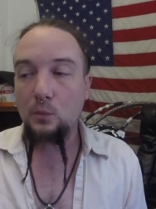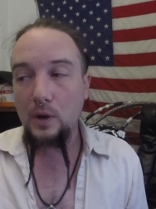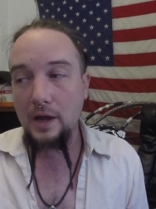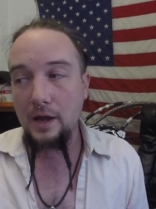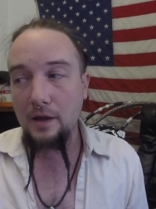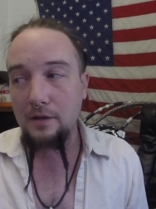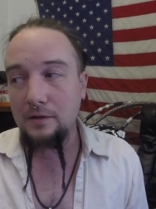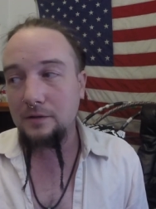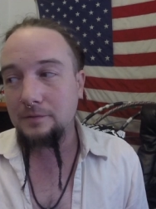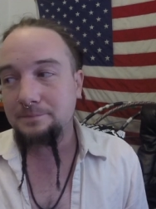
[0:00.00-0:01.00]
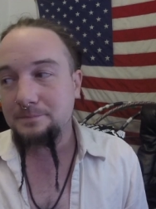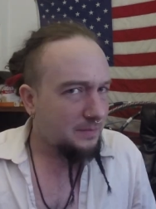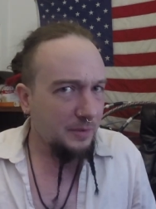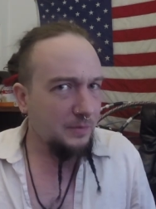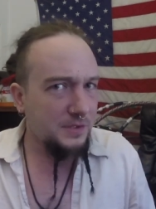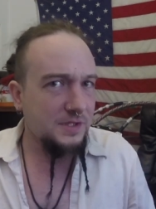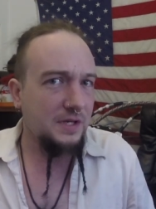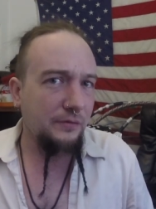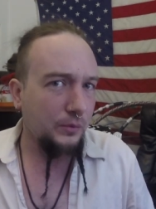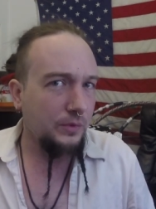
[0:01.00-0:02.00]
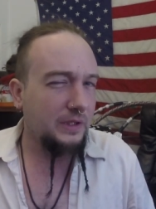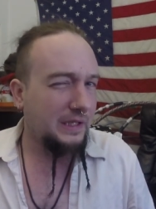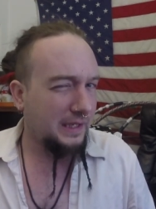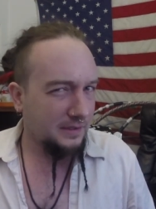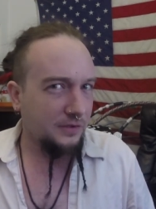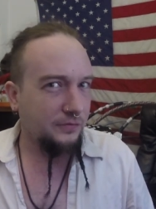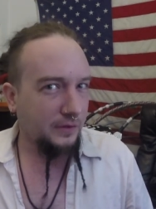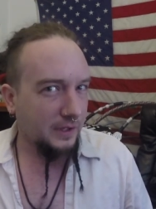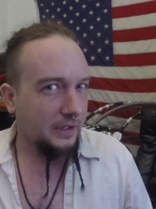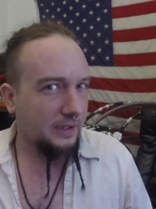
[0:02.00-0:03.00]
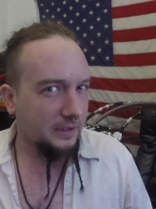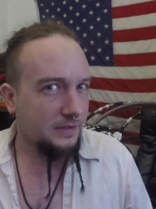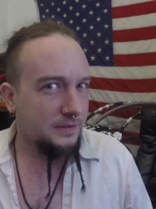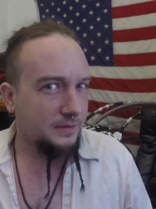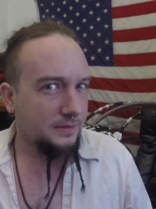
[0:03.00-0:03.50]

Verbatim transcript: Well, some people just never really get the fucking hint.